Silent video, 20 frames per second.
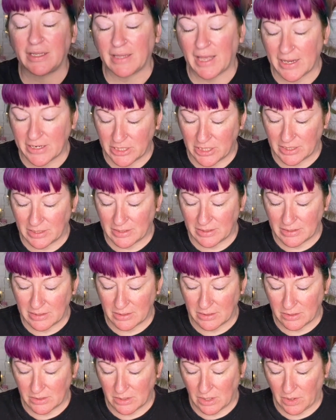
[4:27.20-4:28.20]
lashes,
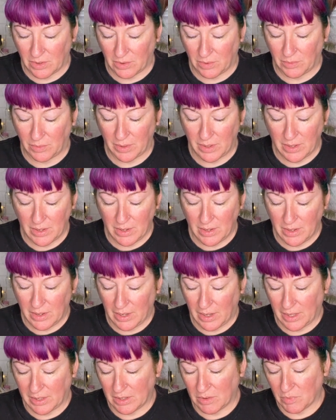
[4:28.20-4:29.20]
so
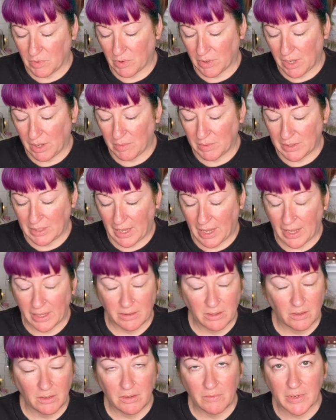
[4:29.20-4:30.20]
I think we're okay with that.
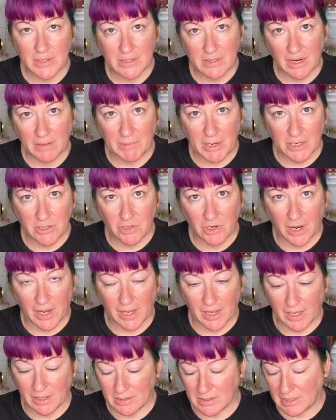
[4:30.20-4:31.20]
The only reason I'm not
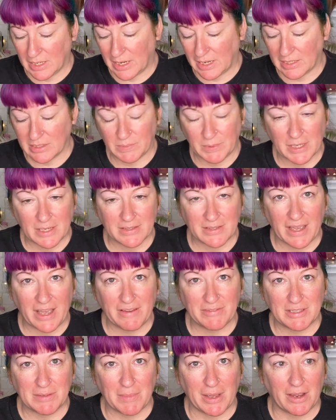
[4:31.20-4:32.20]
trying it today is because I have
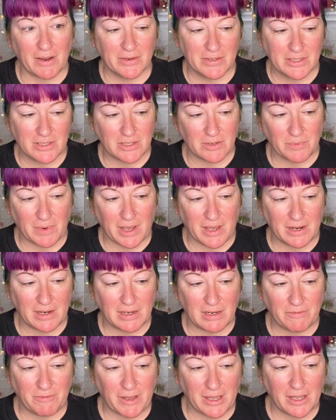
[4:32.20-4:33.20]
some errands to run, and
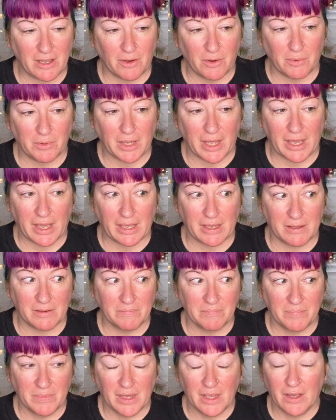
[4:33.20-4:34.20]
if I go like
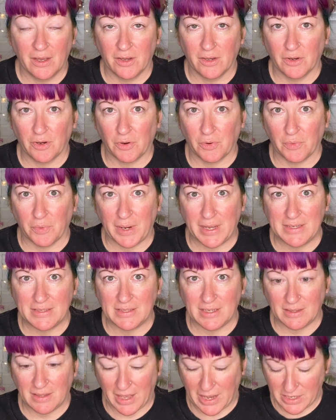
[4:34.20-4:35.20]

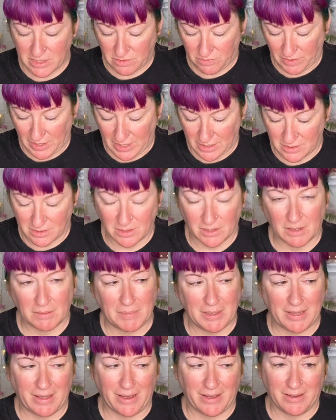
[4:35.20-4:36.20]
crazy lash face, they're gonna
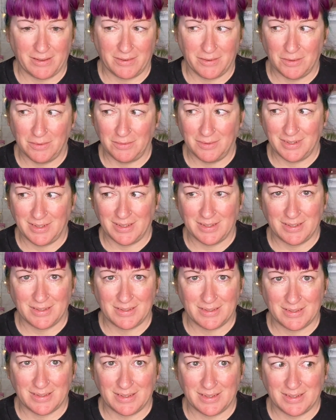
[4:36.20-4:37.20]
be like, who
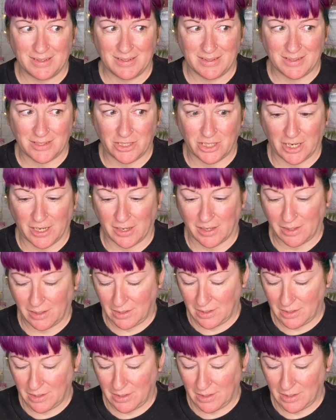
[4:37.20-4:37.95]
is this chick?